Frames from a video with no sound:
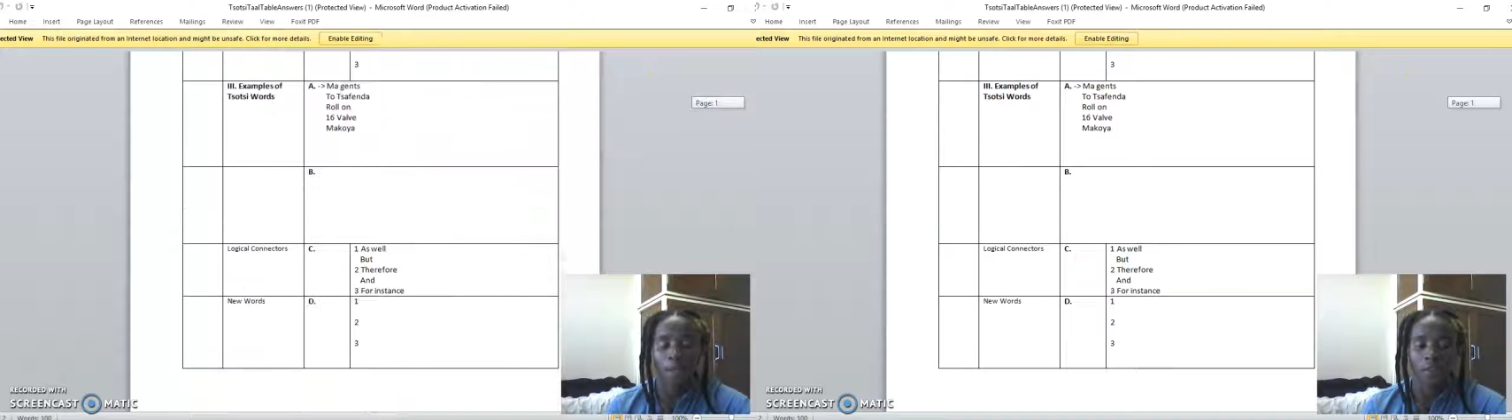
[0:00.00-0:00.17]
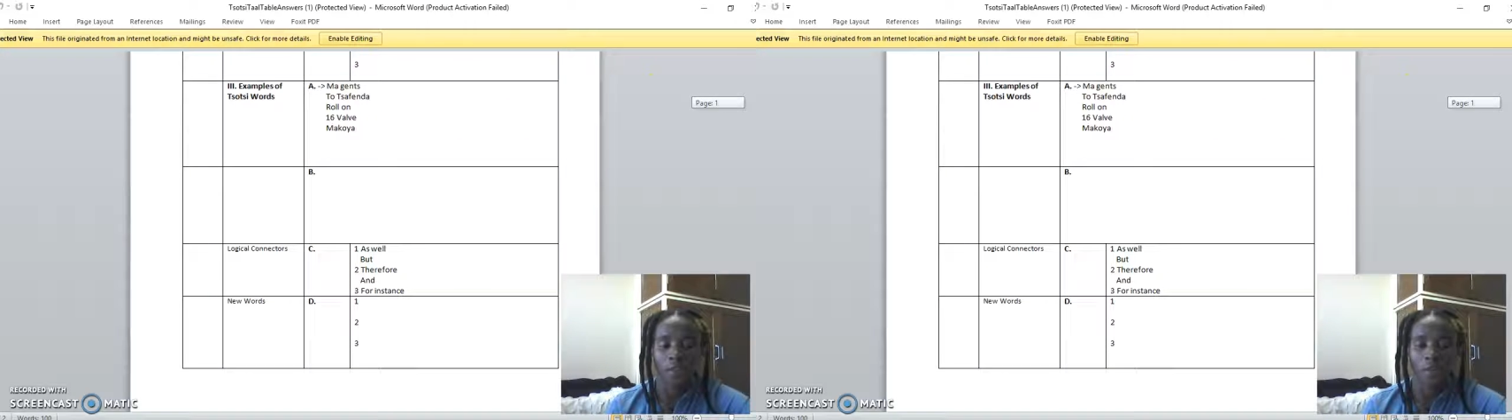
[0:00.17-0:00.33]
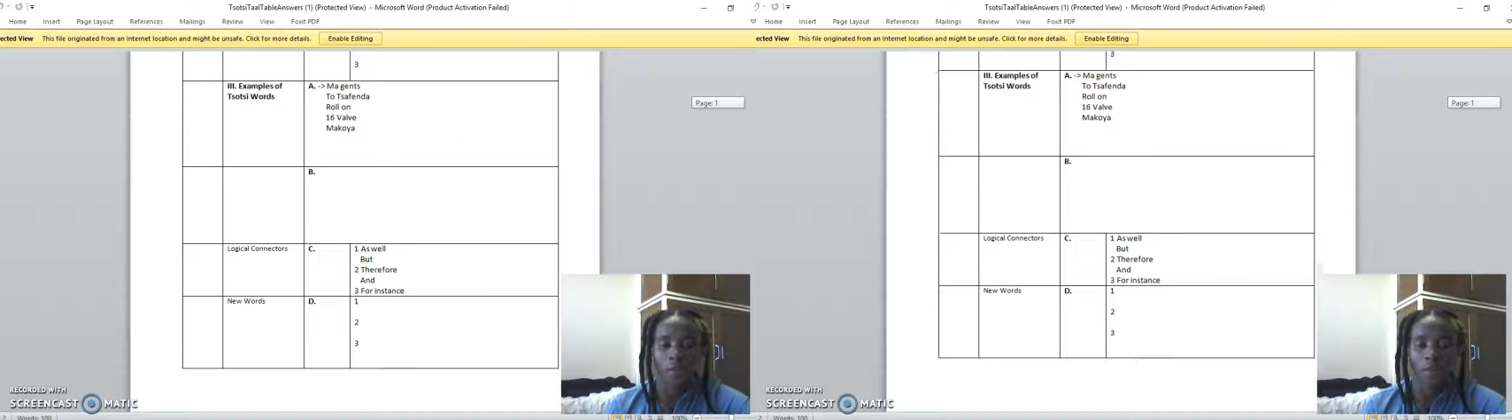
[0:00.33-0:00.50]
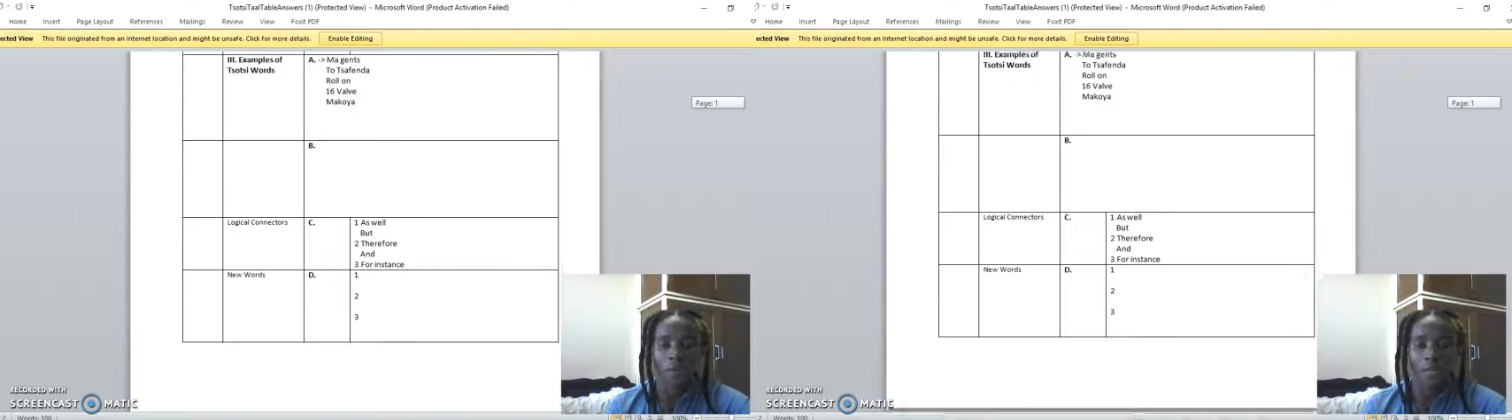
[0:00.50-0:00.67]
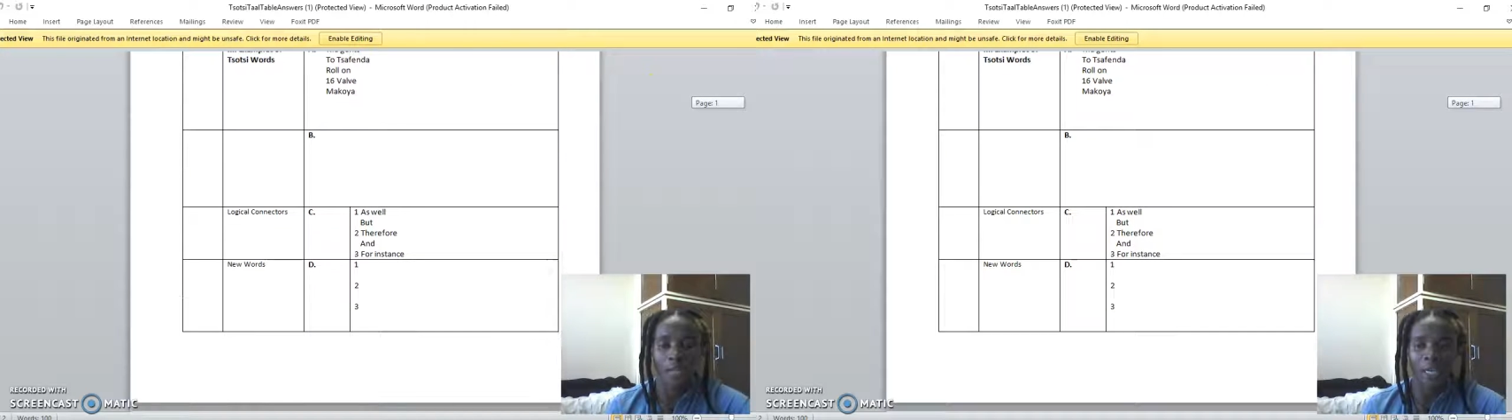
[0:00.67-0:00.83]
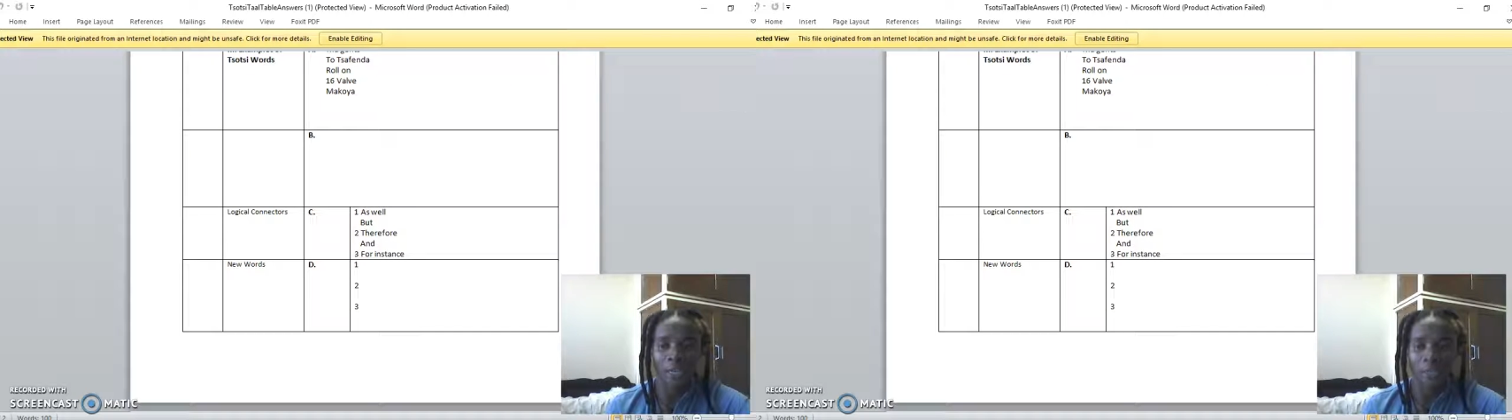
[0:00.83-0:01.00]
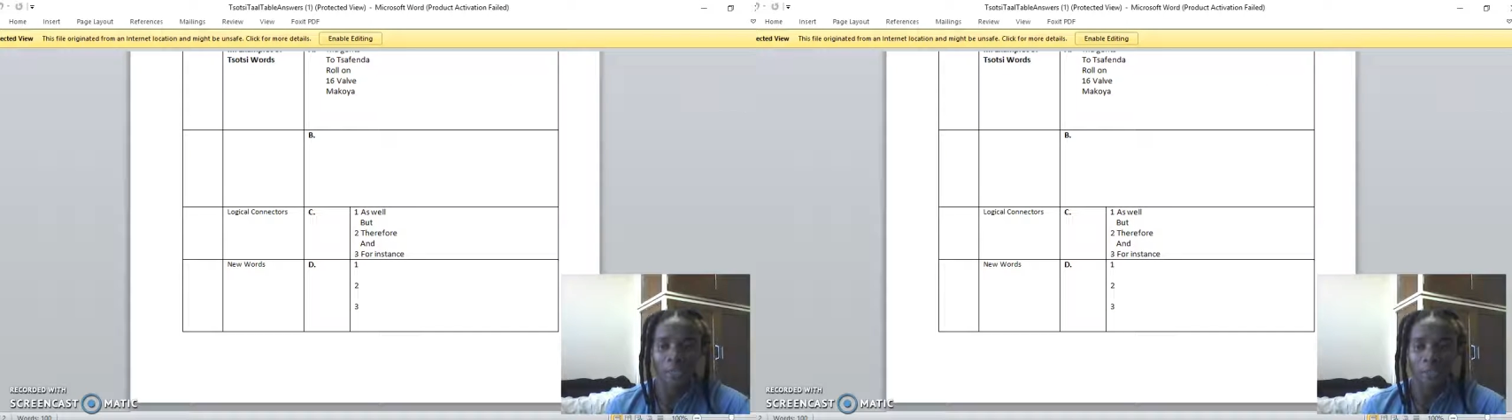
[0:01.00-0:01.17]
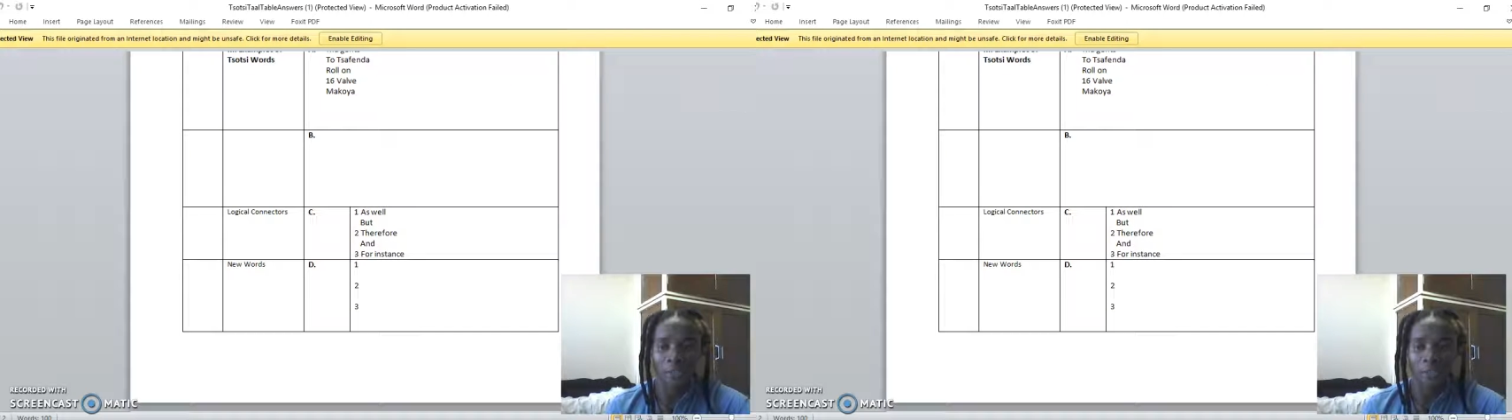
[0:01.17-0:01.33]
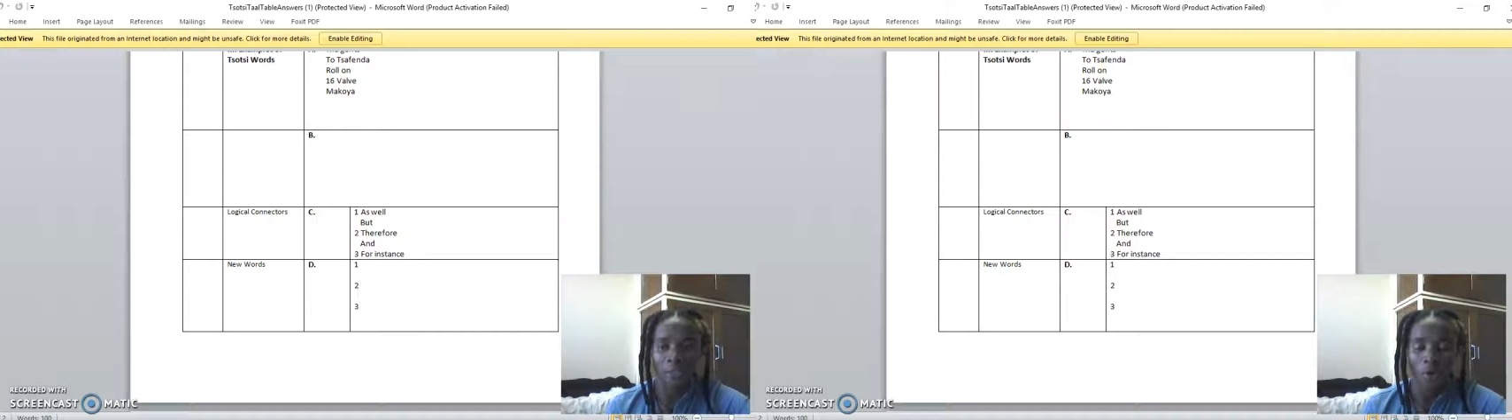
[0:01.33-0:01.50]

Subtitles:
Thank you, guys.